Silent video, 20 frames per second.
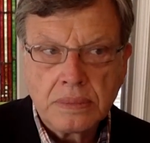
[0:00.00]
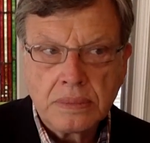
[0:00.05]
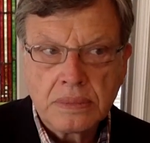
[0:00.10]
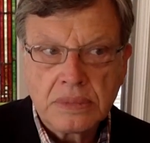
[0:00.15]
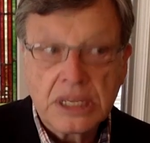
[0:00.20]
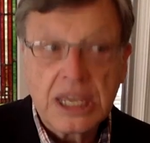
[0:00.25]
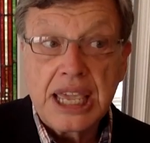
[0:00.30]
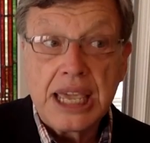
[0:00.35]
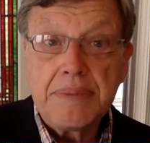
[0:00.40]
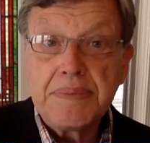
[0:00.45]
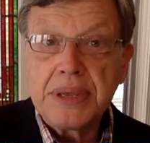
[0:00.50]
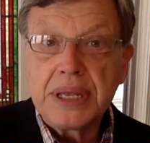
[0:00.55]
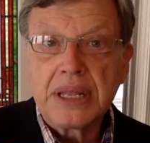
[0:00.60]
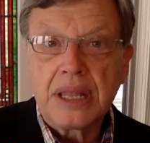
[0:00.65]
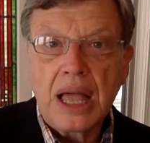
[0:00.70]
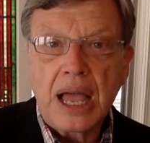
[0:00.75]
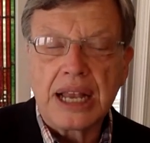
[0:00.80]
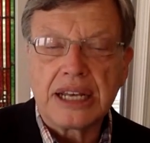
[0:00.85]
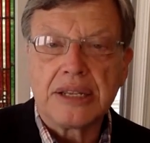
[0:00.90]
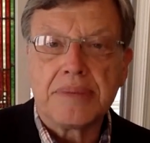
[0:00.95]
to keep you in
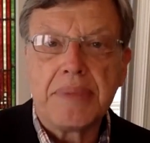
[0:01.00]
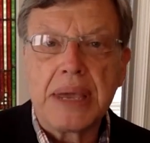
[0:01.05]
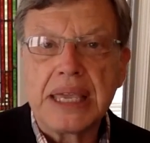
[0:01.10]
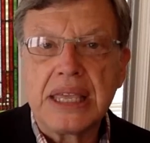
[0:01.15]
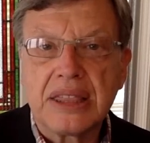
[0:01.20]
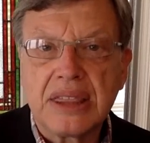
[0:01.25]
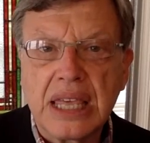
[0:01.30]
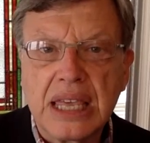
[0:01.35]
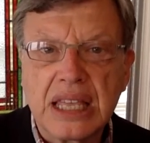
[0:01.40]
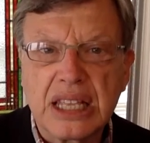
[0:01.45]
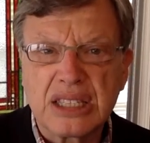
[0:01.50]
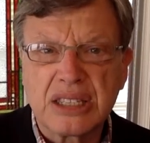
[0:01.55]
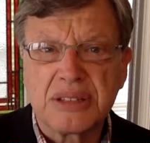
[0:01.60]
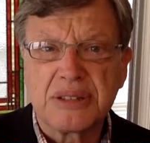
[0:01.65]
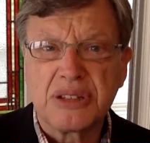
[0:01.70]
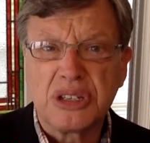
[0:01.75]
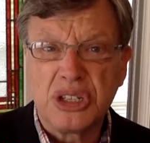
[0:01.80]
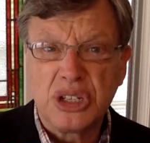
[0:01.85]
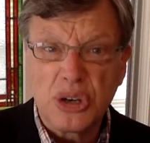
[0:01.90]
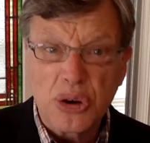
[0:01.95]
line, to make you think
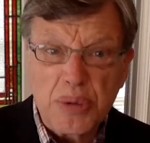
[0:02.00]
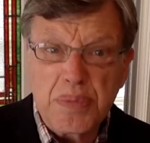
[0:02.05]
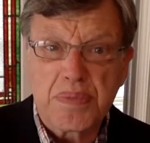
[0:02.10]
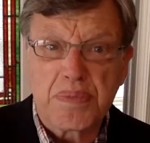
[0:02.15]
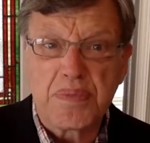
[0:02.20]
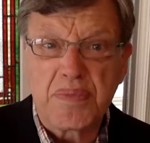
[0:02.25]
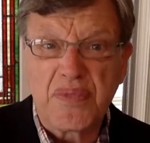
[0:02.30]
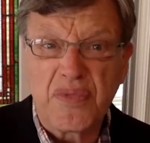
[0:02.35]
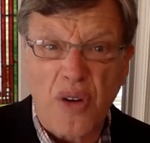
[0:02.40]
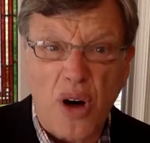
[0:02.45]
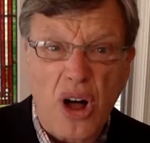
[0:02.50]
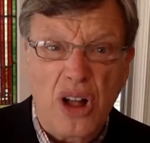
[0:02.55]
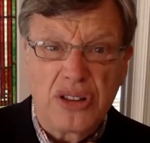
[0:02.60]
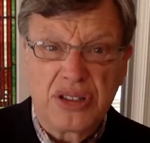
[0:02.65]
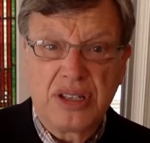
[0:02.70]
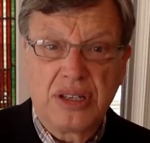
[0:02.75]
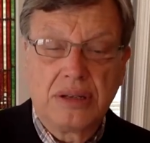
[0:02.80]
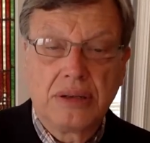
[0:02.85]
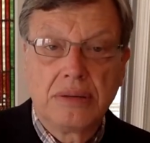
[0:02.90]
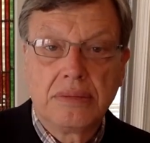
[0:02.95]
it's your
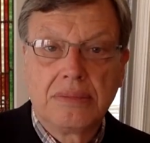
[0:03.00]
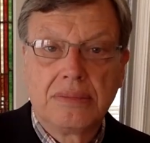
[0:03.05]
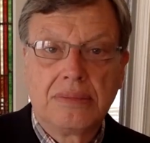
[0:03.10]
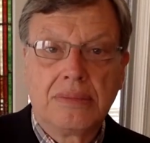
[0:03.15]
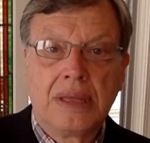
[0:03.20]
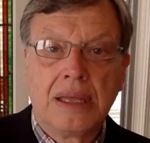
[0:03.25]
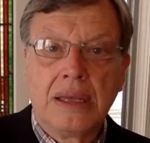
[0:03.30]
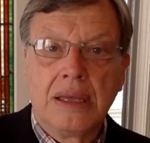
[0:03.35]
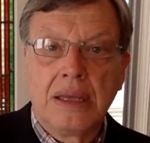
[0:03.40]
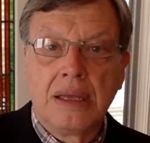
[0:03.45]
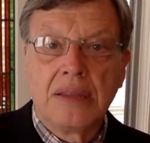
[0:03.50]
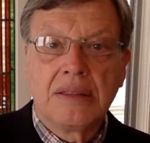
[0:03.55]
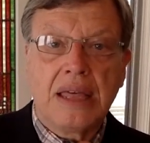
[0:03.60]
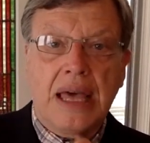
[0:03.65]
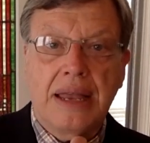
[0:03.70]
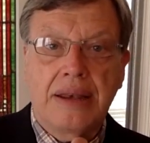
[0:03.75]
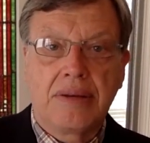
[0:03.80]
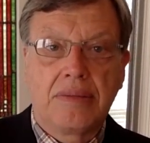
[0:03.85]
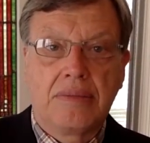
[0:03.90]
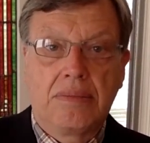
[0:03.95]
fault
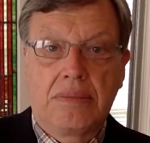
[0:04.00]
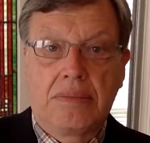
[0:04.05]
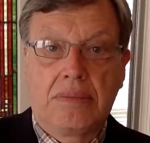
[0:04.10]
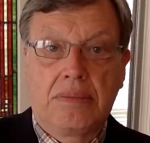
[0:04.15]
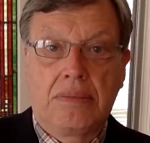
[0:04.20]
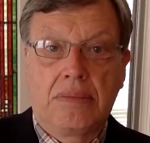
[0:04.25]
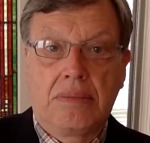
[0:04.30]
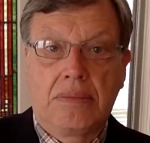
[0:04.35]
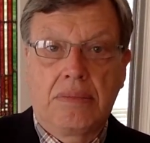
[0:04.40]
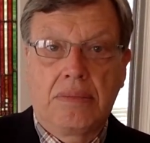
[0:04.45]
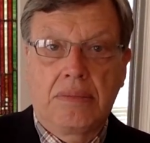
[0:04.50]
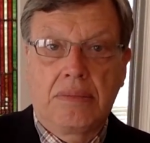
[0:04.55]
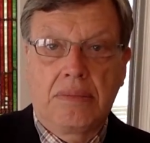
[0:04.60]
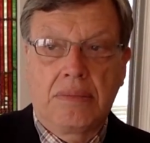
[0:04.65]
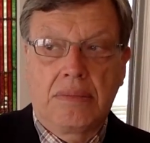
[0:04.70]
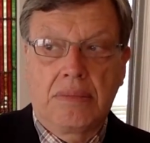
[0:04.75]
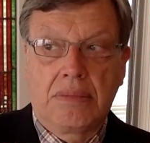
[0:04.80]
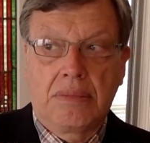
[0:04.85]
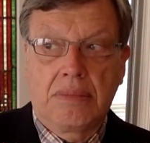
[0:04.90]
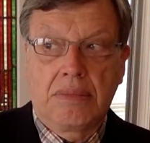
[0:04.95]
that
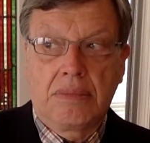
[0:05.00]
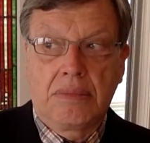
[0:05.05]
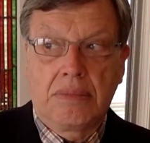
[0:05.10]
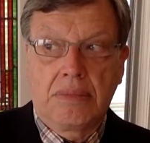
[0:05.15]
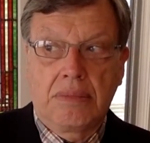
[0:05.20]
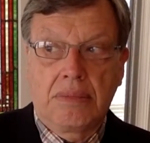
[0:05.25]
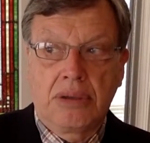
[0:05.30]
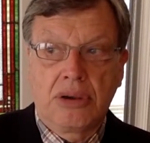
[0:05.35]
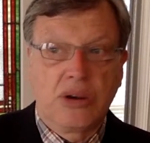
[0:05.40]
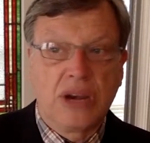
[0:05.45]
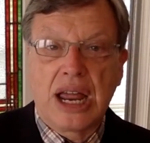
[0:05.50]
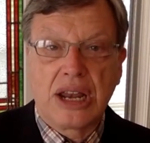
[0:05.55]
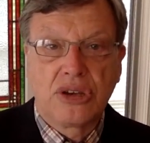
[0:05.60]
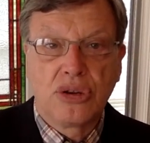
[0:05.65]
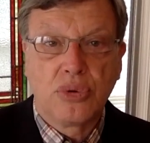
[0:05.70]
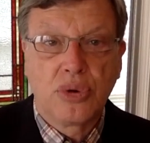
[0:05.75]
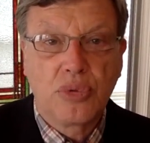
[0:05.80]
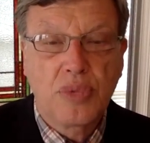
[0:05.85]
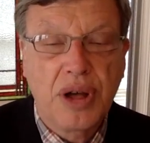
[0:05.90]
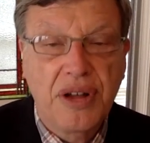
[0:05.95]
you're not
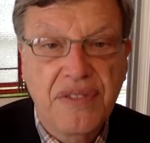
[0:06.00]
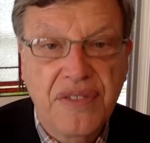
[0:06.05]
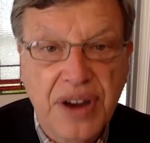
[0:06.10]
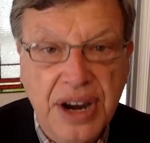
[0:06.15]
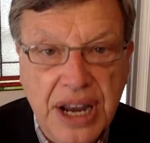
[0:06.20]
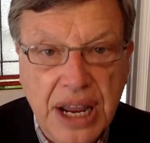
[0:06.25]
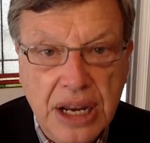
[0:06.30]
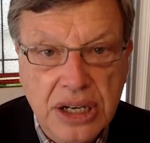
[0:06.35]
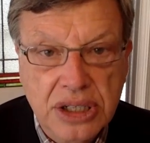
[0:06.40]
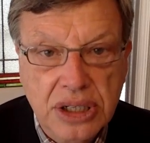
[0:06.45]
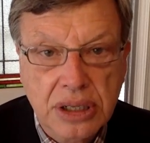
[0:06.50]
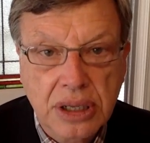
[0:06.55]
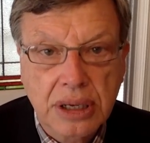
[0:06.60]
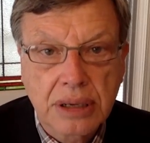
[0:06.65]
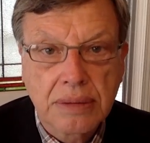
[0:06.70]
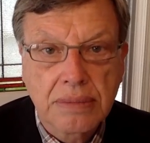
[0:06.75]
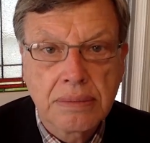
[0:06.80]
doing well financially.